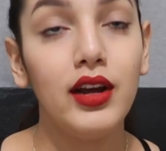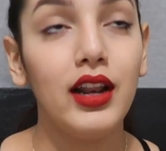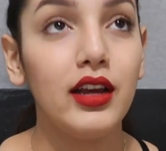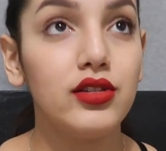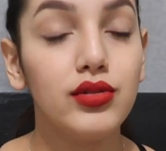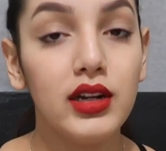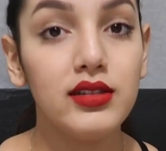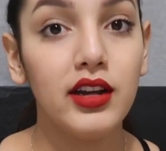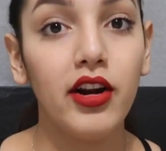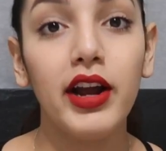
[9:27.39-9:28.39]
like 2
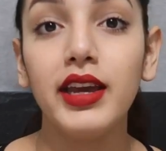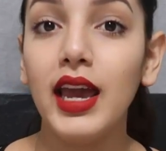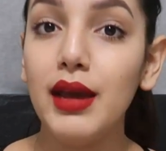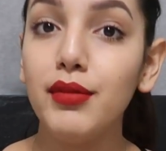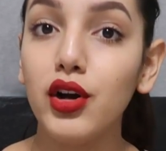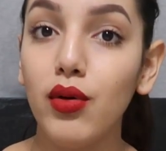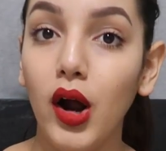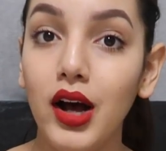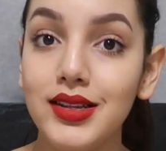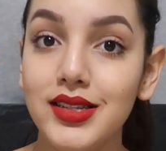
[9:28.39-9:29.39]
days later, I came
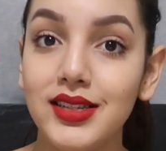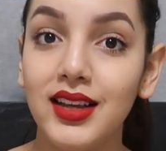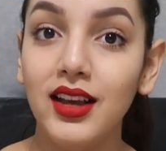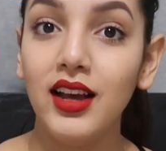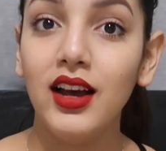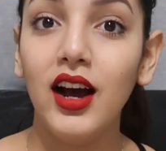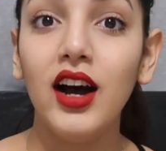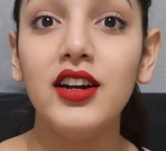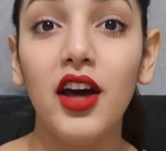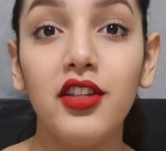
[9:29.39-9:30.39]
across
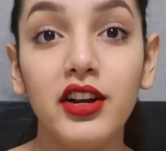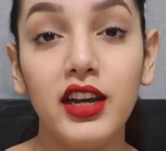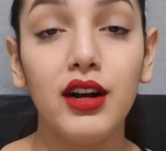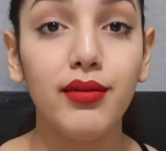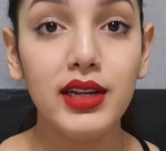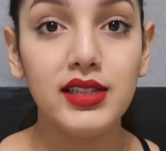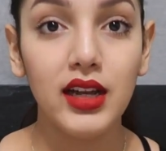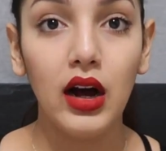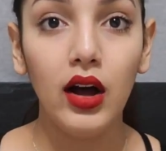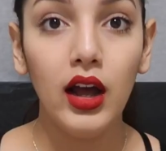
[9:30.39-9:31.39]
another kid
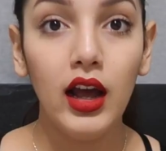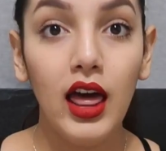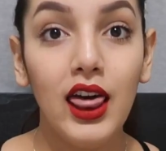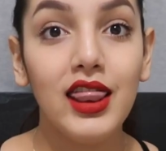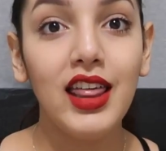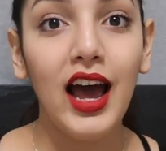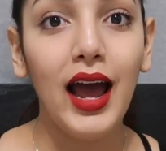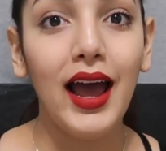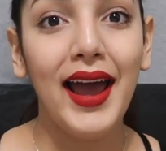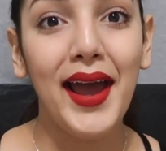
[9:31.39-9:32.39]
resale that